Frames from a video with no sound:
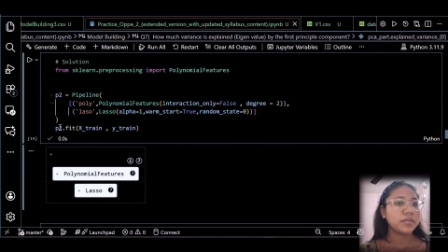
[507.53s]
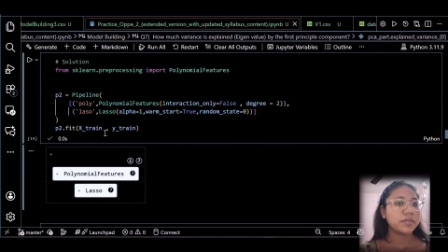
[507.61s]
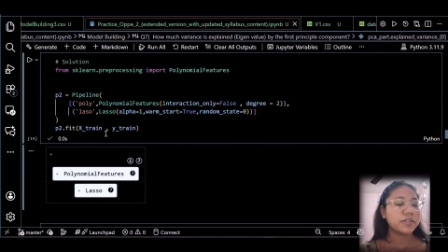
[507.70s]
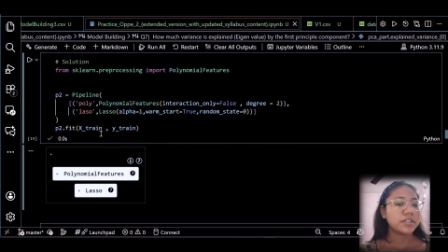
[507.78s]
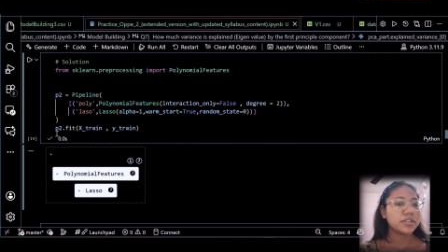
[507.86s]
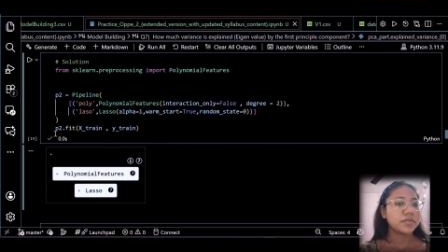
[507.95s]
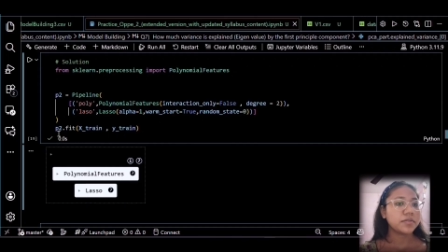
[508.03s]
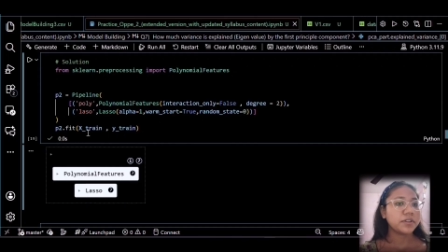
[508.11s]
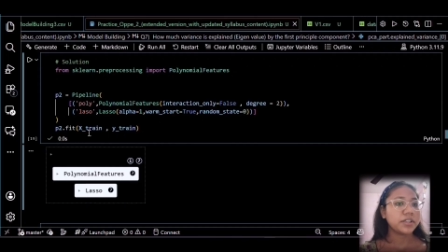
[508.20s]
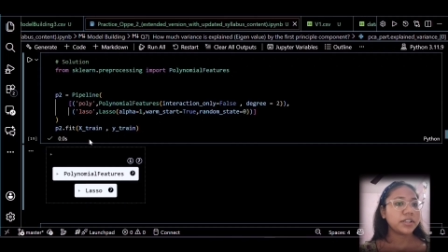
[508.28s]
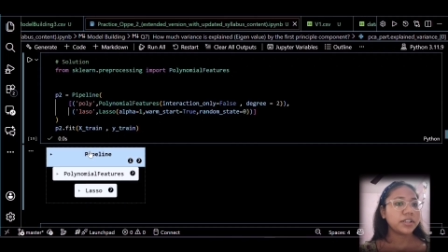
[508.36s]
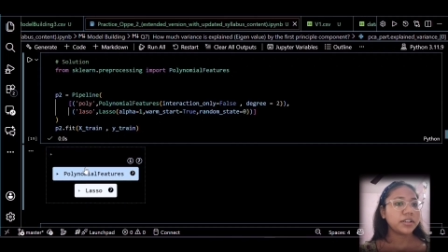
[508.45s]
We will just
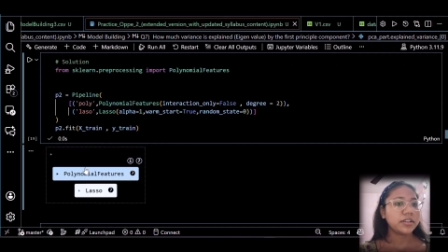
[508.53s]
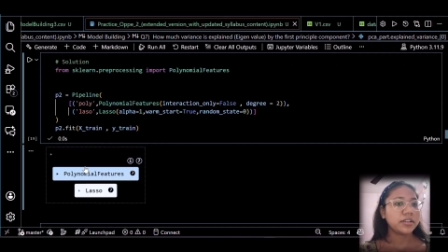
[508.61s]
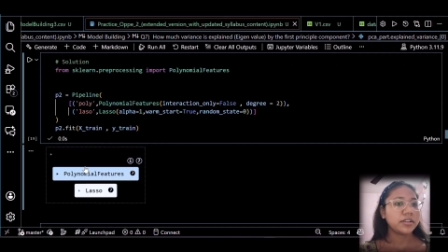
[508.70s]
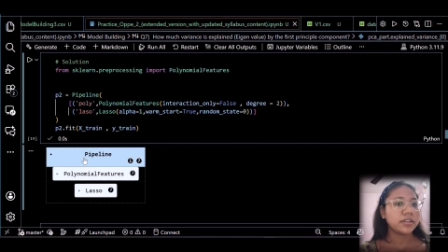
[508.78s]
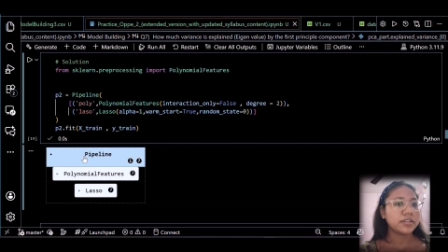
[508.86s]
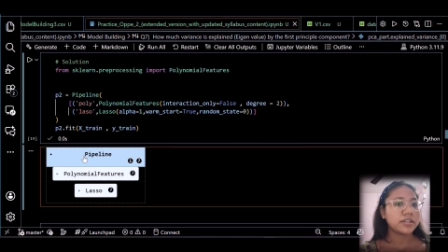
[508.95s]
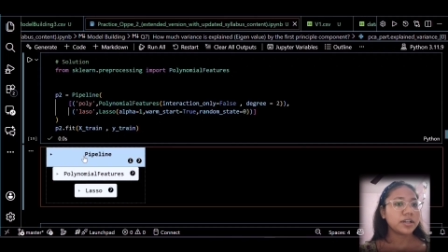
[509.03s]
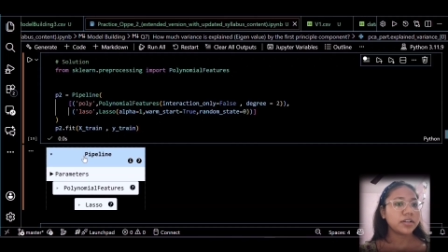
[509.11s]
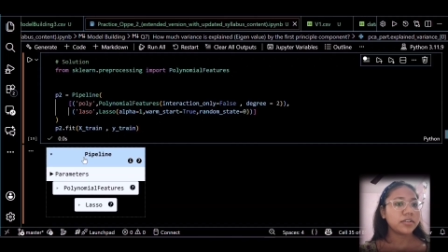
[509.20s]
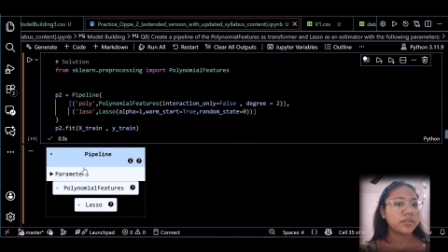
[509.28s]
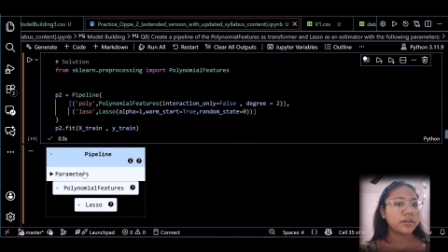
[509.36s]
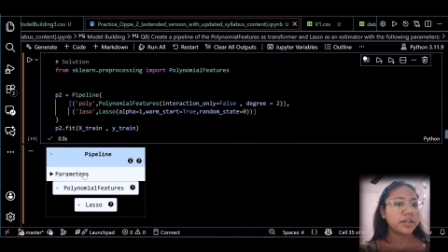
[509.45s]
fit it inside
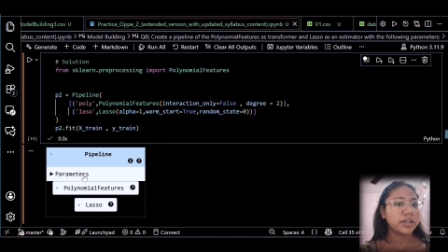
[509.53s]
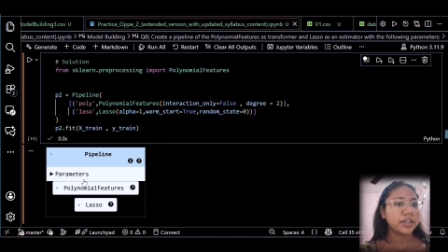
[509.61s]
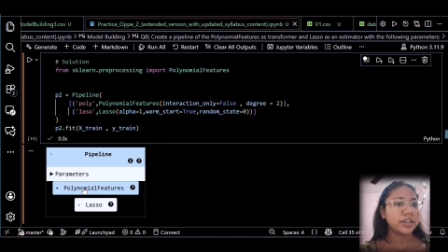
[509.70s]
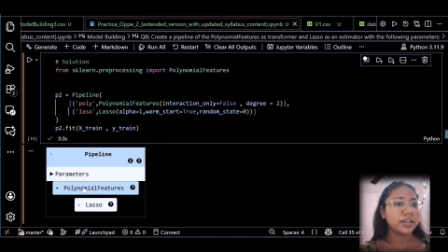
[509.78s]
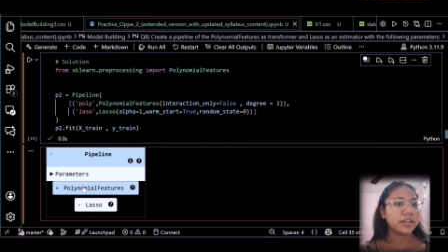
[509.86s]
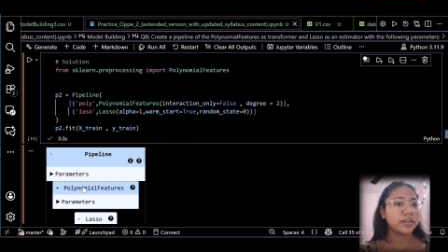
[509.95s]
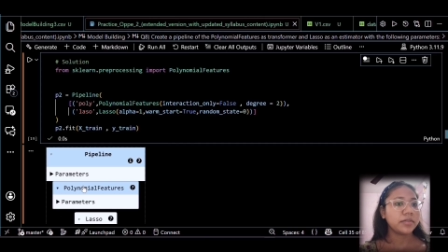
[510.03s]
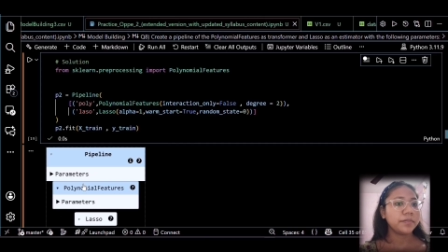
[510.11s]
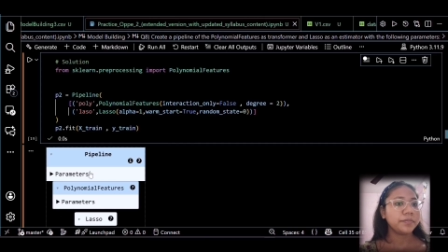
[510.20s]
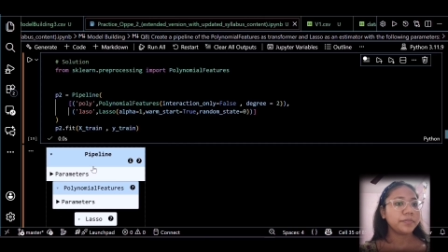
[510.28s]
the training data.